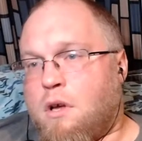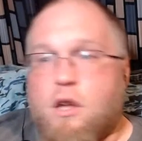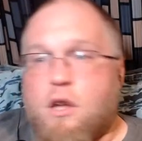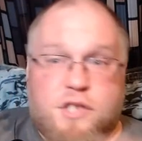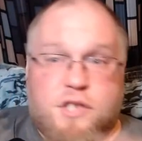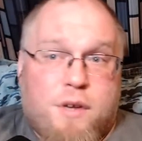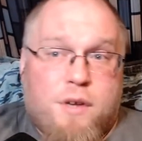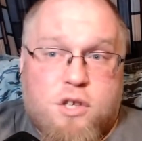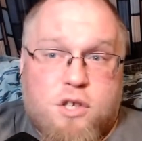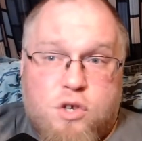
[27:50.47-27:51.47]
so is
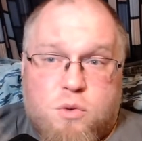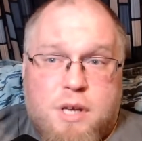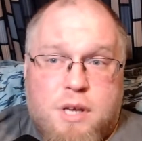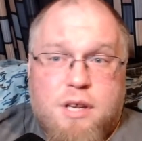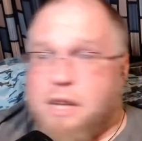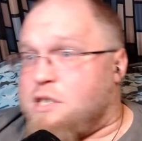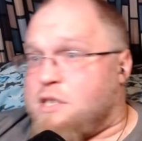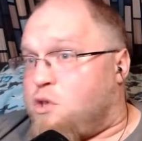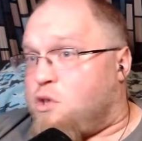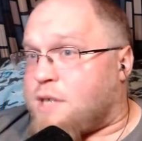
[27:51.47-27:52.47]
it too sweet? Is it
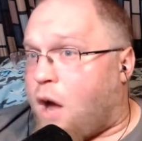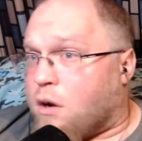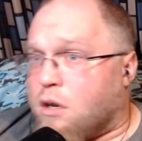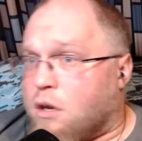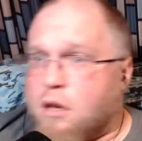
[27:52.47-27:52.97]
too sour?